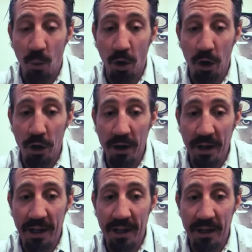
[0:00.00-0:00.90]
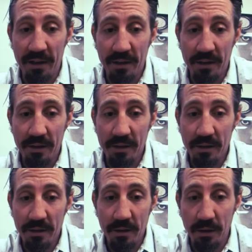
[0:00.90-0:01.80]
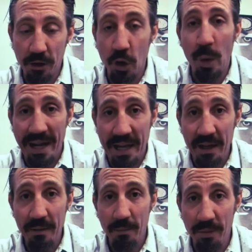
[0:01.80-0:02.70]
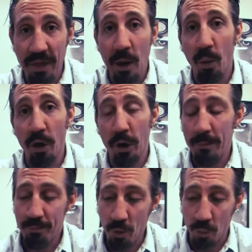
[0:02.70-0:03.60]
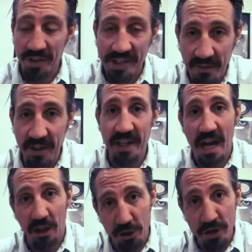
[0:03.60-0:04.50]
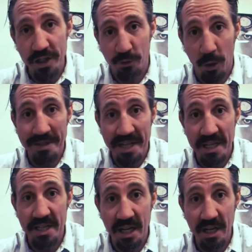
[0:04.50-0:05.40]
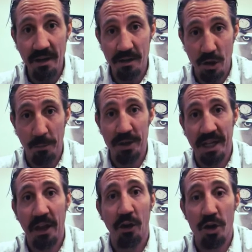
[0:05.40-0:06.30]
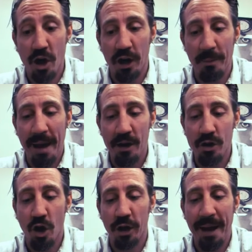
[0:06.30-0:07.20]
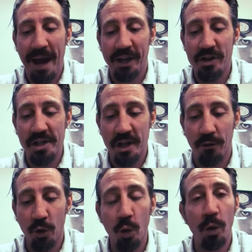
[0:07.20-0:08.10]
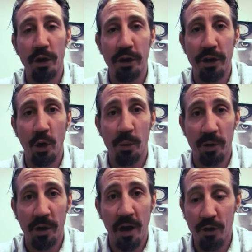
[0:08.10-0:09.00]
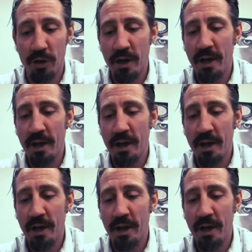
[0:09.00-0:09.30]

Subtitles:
were in UAE, they were receiving intelligence from DC to put together our target packages of who we were going to go and recover.